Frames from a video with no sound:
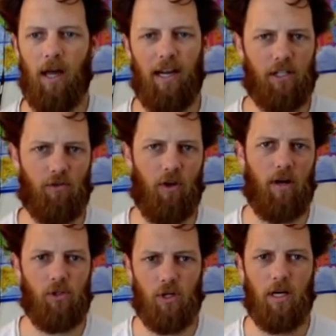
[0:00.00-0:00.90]
Not just
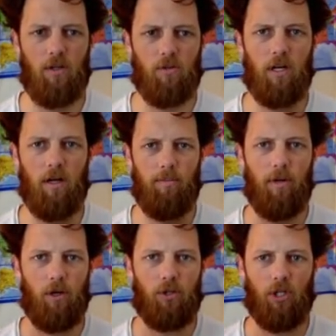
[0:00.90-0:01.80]
frames, you're kind of using a
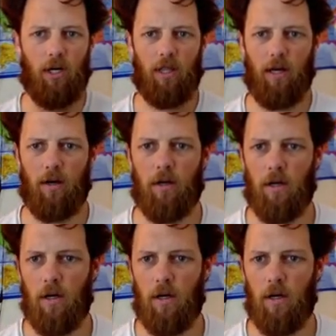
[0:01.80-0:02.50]
bigger chunk there,